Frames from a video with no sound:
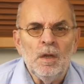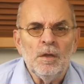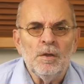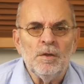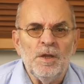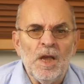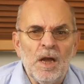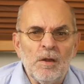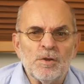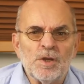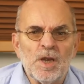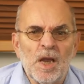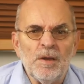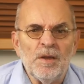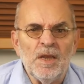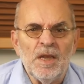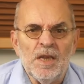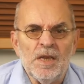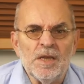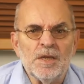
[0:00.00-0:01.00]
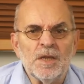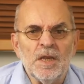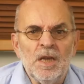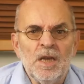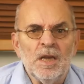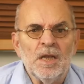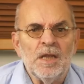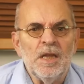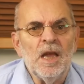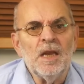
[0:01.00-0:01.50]
The downside is
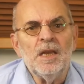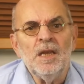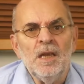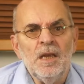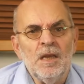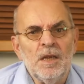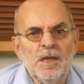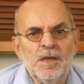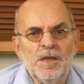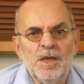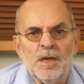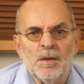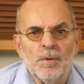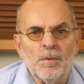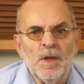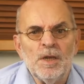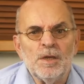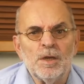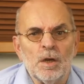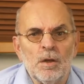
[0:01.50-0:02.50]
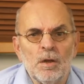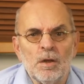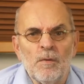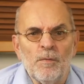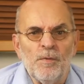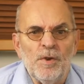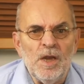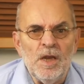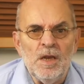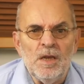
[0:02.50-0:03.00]
that it generates a lot
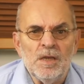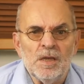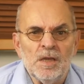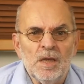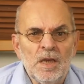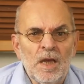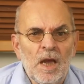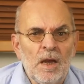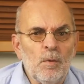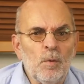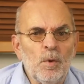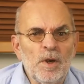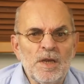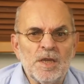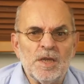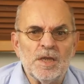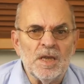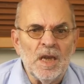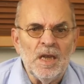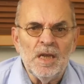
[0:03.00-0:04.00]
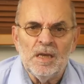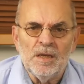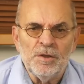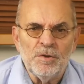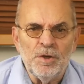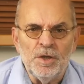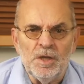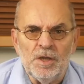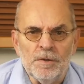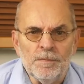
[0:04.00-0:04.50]
of heat and wastes
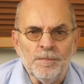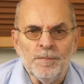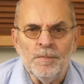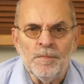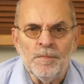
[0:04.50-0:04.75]
energy.